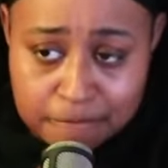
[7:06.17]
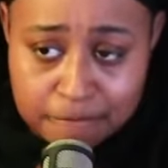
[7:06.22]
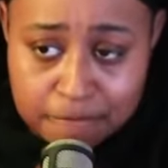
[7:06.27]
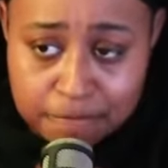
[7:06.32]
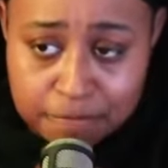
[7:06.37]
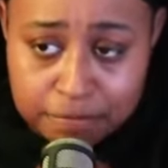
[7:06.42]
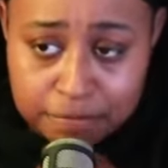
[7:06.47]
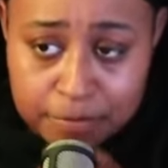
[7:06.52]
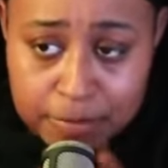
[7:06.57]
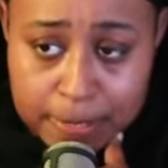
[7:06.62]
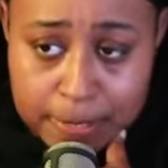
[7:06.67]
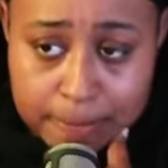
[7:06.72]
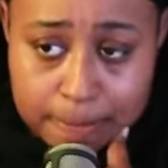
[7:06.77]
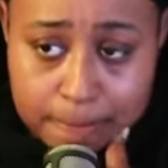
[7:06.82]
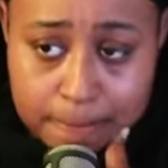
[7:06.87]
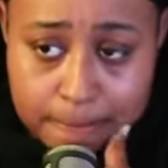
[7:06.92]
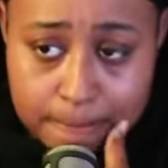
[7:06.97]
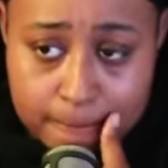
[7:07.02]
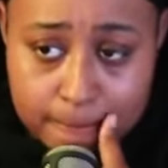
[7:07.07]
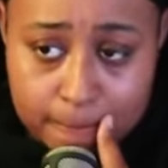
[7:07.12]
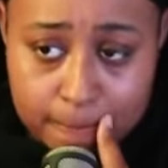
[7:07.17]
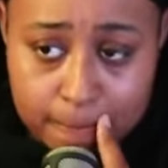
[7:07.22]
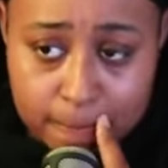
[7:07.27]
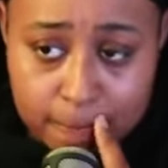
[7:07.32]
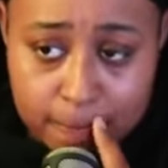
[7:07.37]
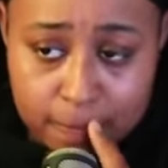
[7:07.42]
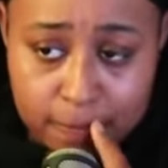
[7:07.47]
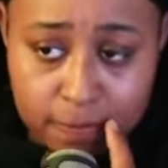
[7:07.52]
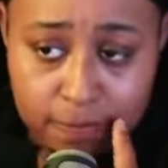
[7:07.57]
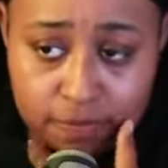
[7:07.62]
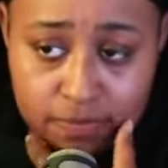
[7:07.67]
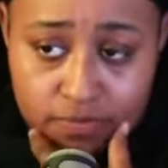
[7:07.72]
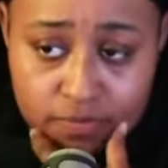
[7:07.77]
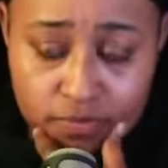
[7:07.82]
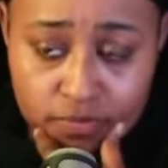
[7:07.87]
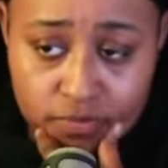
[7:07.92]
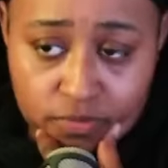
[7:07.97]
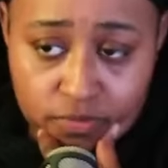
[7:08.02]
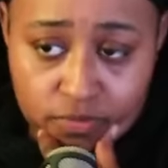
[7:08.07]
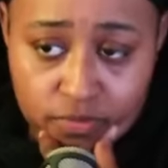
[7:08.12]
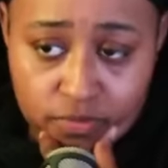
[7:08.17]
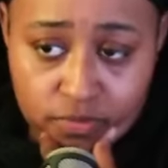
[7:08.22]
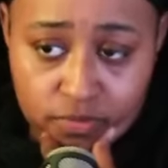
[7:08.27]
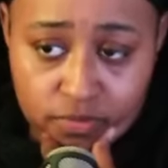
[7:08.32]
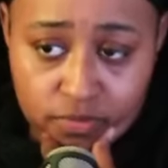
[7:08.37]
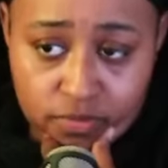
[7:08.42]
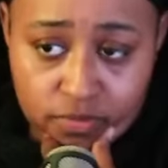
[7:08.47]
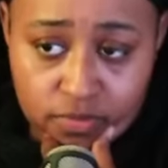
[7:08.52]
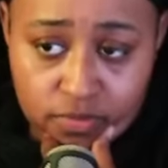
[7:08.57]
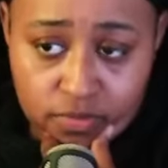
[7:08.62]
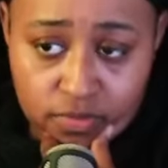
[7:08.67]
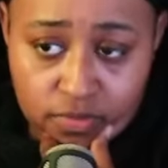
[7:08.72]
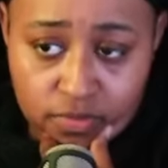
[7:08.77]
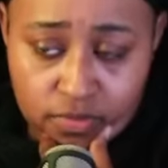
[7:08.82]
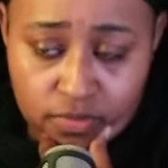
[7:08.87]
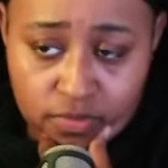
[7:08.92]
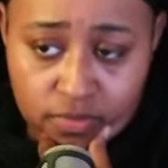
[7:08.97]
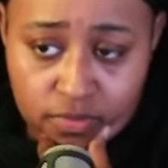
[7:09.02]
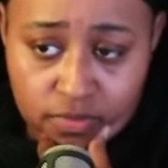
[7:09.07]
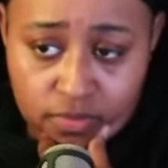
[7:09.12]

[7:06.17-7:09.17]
No one is speaking in this clip.